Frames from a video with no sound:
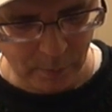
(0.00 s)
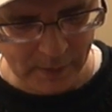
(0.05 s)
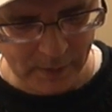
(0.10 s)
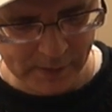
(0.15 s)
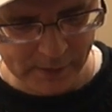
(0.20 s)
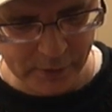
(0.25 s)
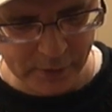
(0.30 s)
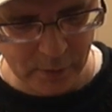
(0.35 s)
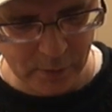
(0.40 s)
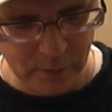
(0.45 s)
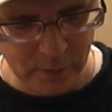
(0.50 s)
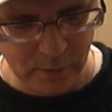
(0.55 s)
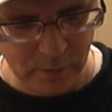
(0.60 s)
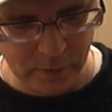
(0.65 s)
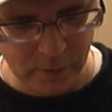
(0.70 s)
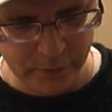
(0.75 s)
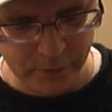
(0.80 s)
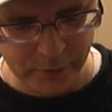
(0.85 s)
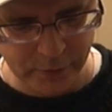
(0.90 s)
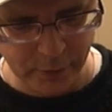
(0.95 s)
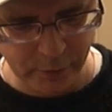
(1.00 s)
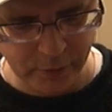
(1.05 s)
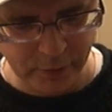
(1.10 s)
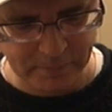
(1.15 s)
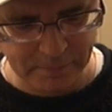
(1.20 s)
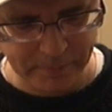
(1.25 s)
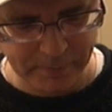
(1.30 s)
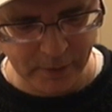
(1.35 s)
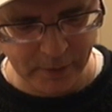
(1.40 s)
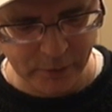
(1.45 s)
Will your new
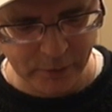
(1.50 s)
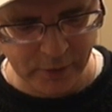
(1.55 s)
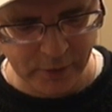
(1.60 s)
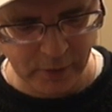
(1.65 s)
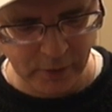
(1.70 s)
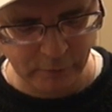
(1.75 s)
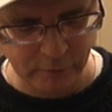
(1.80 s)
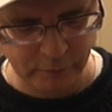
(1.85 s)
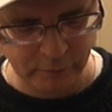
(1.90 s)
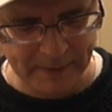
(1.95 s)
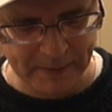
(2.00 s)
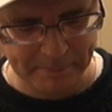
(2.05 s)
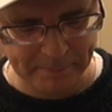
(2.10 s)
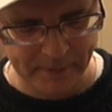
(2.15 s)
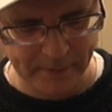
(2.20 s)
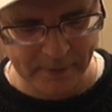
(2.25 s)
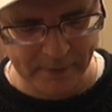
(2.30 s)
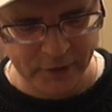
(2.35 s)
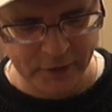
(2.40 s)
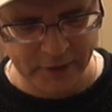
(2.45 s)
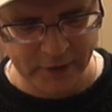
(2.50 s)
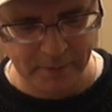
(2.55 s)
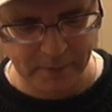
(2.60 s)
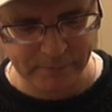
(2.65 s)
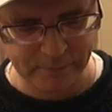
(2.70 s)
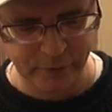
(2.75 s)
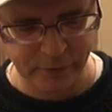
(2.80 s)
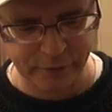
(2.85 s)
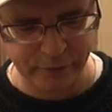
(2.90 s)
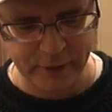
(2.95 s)
computer rip
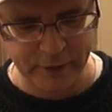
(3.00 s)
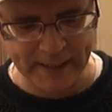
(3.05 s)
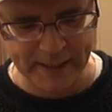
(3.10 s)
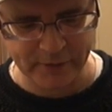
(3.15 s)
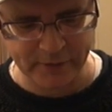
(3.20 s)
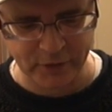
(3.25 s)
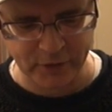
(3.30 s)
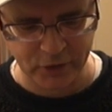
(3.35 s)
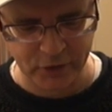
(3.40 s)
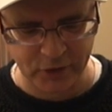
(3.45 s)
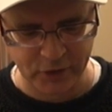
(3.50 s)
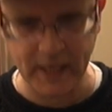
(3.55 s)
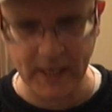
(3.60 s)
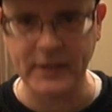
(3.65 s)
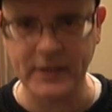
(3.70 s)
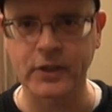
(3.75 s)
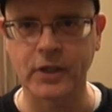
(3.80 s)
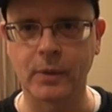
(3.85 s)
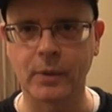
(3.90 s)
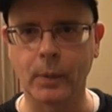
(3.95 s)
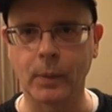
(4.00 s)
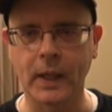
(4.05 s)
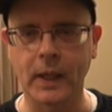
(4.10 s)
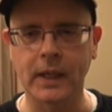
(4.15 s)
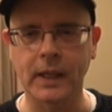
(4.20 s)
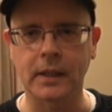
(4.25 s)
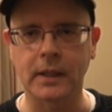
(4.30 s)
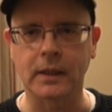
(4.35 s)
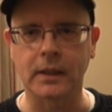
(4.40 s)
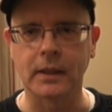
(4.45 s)
some threads? Yes, it
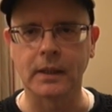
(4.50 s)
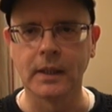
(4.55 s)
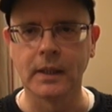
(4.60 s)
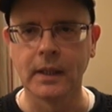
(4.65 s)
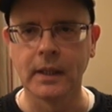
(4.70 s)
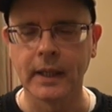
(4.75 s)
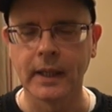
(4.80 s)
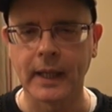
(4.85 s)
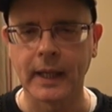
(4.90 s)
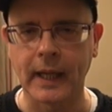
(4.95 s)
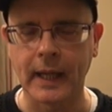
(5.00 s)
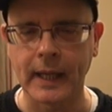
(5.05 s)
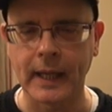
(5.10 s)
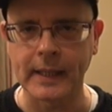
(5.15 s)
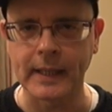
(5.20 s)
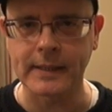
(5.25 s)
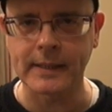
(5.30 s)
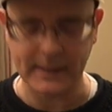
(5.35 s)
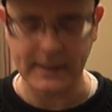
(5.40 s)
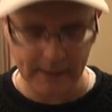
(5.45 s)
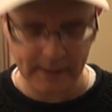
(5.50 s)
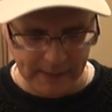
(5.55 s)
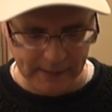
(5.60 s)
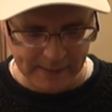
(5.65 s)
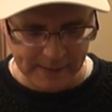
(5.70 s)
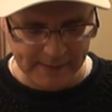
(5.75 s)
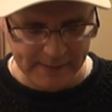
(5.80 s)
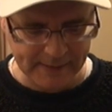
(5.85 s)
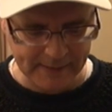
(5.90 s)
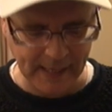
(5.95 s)
will. It,
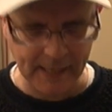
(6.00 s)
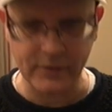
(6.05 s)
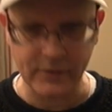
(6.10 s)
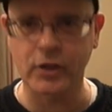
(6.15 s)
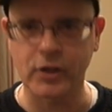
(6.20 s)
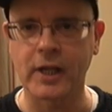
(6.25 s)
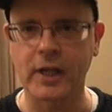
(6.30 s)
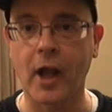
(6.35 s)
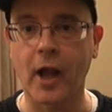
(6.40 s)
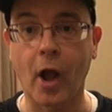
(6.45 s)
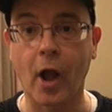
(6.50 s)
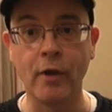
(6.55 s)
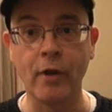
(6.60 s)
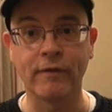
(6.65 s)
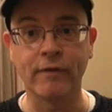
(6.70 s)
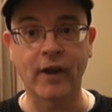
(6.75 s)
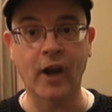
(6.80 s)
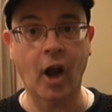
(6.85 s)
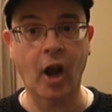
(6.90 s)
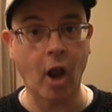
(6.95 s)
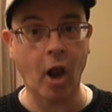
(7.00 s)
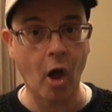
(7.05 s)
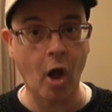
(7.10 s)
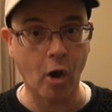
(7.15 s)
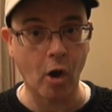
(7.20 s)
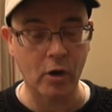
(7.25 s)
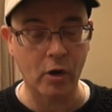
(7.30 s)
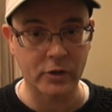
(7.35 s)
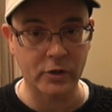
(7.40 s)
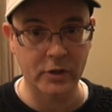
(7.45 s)
it is actually
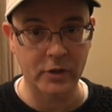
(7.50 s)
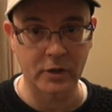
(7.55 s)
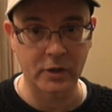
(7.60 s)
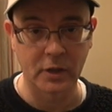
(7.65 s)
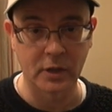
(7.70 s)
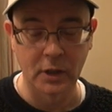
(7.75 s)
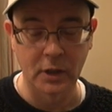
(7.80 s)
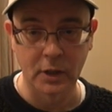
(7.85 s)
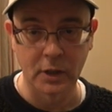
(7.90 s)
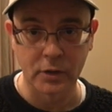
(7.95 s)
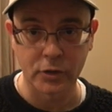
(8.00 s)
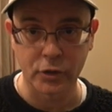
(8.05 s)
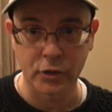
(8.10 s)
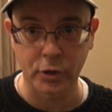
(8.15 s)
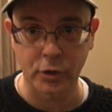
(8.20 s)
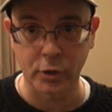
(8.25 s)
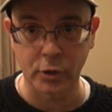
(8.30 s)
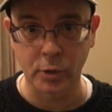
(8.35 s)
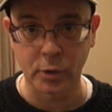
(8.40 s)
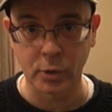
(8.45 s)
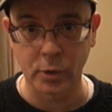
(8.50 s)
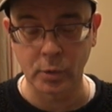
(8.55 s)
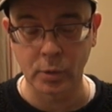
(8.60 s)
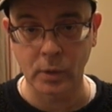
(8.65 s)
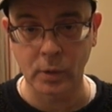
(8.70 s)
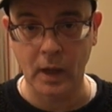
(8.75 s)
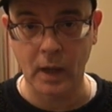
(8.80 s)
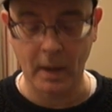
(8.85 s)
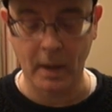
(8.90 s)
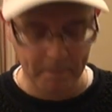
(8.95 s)
overclocked
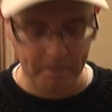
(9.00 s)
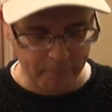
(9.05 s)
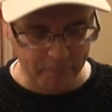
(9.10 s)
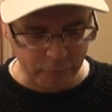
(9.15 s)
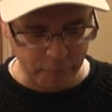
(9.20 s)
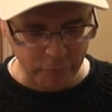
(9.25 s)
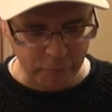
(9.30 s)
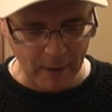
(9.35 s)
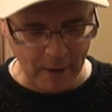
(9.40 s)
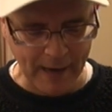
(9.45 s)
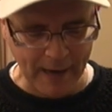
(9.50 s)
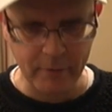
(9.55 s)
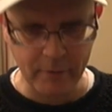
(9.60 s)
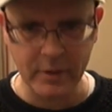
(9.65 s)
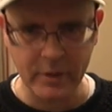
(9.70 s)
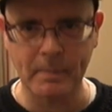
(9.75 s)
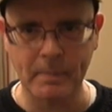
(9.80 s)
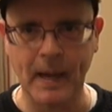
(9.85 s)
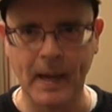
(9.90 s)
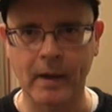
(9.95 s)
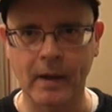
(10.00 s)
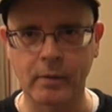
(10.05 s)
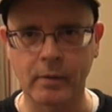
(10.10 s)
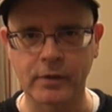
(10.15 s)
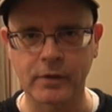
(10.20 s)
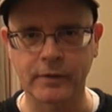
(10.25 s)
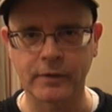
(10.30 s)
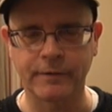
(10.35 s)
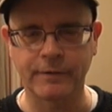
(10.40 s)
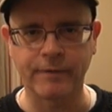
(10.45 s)
to around
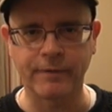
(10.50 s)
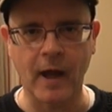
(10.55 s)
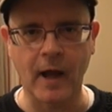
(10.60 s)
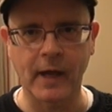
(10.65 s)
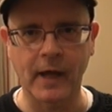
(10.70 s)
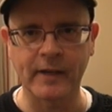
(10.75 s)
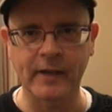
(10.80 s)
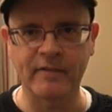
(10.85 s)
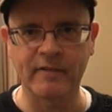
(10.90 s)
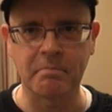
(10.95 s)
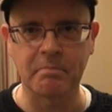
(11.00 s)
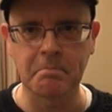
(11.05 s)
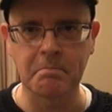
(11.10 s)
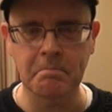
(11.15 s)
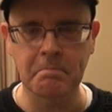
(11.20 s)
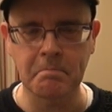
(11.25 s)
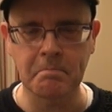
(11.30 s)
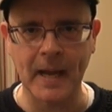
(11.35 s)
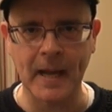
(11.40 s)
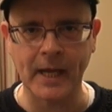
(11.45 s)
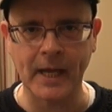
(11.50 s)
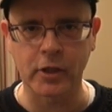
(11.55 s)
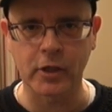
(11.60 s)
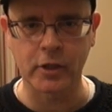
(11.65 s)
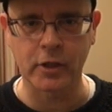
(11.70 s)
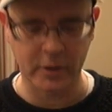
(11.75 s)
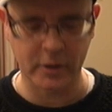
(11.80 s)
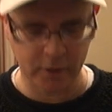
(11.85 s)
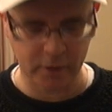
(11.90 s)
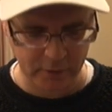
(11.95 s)
about five
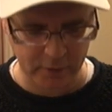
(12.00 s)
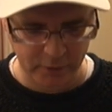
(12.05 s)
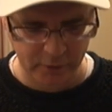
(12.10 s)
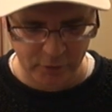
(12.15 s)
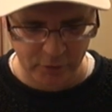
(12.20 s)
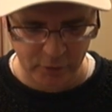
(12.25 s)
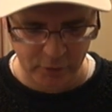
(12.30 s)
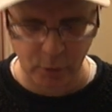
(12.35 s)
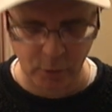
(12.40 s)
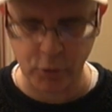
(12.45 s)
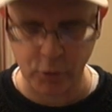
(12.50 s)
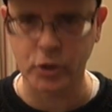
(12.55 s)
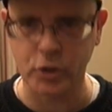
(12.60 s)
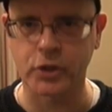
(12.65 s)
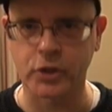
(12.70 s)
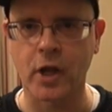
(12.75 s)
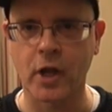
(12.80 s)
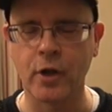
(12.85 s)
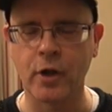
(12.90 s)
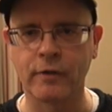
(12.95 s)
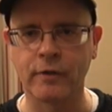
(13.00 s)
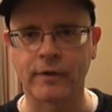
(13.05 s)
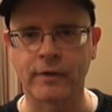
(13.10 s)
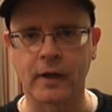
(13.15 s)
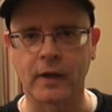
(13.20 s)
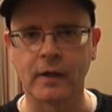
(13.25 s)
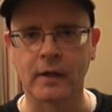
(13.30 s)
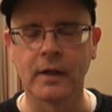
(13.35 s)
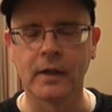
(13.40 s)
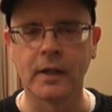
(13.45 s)
megahertz or just
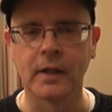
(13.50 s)
over.